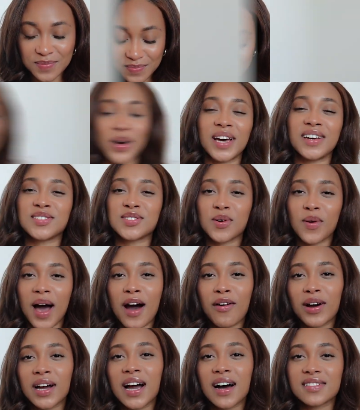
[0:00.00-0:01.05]
Okay, so
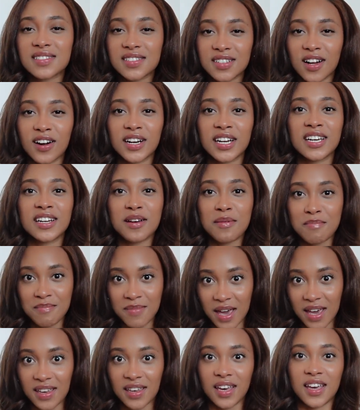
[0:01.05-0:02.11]
how I got started
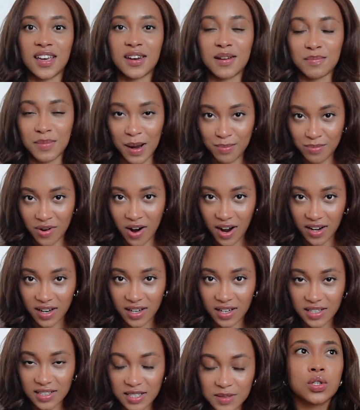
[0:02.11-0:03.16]
making my product.